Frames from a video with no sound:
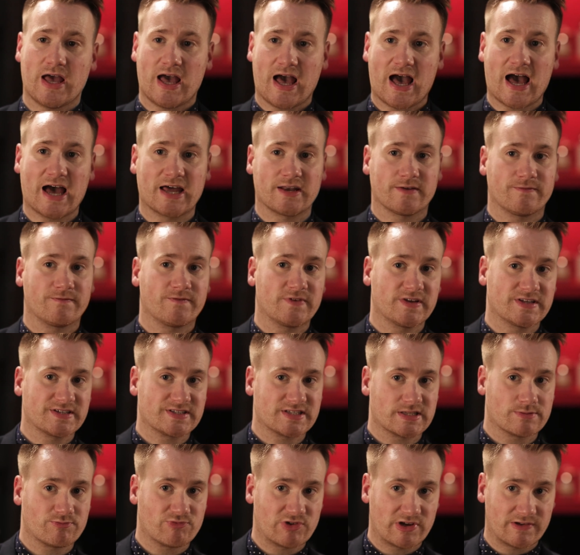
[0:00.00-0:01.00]
and fits
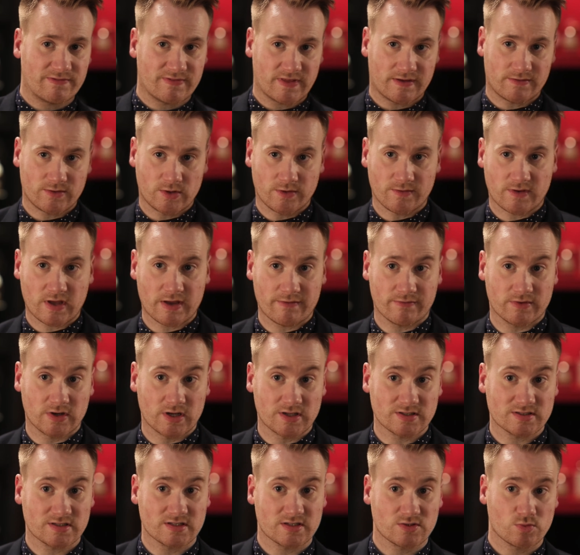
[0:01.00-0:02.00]
the brief that you've given
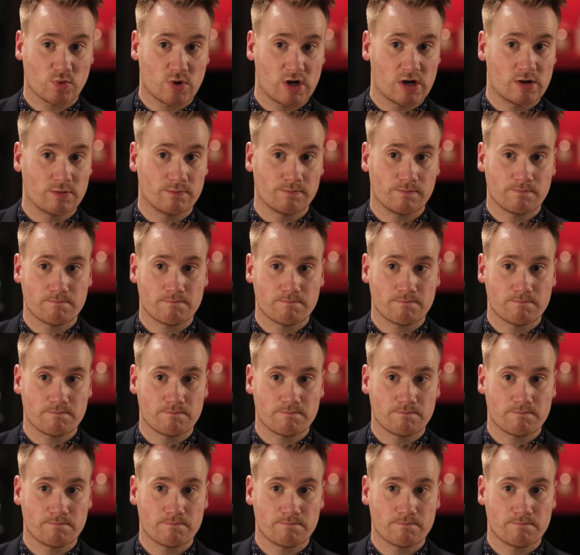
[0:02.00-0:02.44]
us as well.